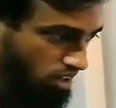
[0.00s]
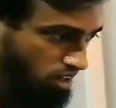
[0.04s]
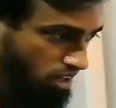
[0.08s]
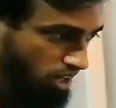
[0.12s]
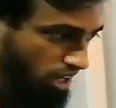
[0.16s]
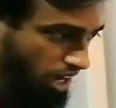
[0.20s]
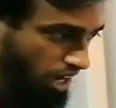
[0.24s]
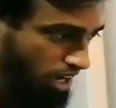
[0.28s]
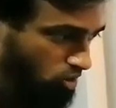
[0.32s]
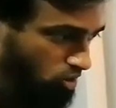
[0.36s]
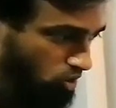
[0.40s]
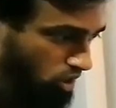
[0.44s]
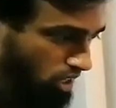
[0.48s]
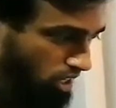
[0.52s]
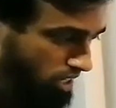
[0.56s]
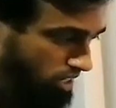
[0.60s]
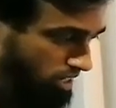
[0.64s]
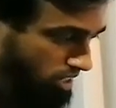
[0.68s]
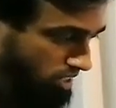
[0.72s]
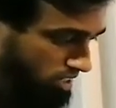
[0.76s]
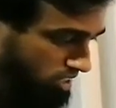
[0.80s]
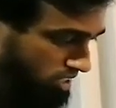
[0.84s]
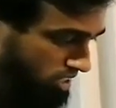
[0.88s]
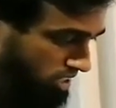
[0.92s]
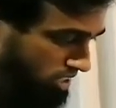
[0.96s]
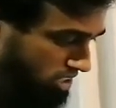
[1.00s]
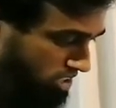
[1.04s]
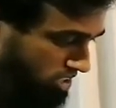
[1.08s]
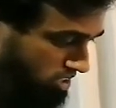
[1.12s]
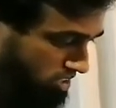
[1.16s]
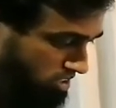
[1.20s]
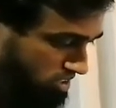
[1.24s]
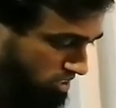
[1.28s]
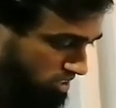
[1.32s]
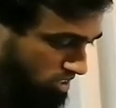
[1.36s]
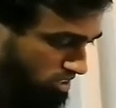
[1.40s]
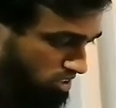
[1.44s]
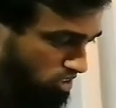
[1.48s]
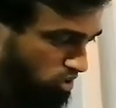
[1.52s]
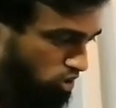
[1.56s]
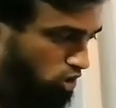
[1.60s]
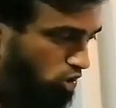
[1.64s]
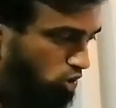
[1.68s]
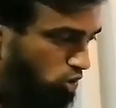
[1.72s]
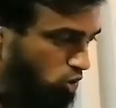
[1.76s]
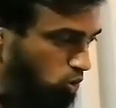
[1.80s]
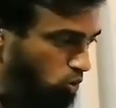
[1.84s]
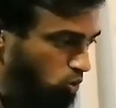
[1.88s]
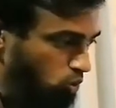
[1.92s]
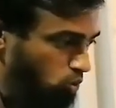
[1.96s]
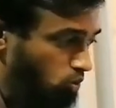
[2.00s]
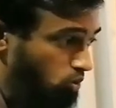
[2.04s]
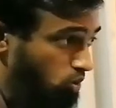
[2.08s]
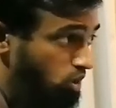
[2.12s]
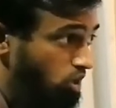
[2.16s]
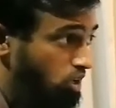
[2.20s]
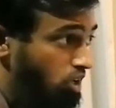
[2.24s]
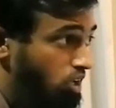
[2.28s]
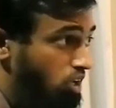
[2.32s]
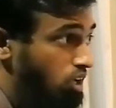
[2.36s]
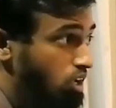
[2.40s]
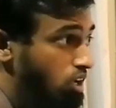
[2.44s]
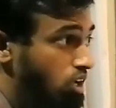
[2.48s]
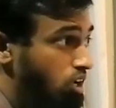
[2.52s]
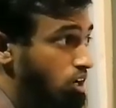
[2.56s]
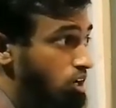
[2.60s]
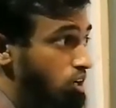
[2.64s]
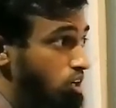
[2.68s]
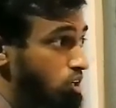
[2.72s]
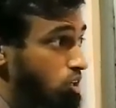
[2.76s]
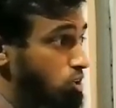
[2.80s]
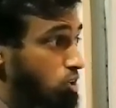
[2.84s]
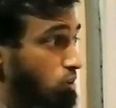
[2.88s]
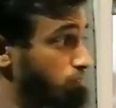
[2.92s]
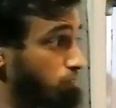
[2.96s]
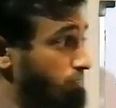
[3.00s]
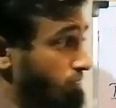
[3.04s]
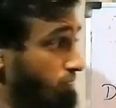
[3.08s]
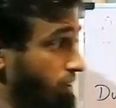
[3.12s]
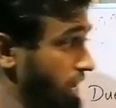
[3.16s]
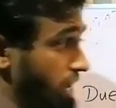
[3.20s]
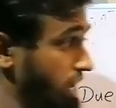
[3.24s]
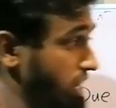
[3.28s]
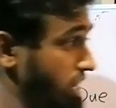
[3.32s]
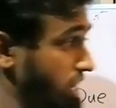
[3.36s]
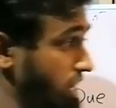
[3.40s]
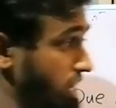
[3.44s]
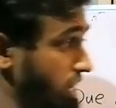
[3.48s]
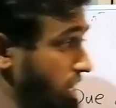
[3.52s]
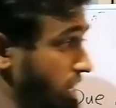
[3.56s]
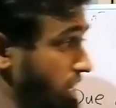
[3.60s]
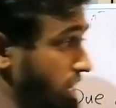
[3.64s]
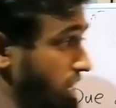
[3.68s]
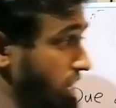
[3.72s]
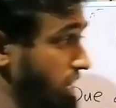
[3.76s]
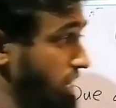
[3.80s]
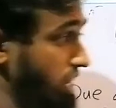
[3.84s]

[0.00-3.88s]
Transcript: calculating this to find the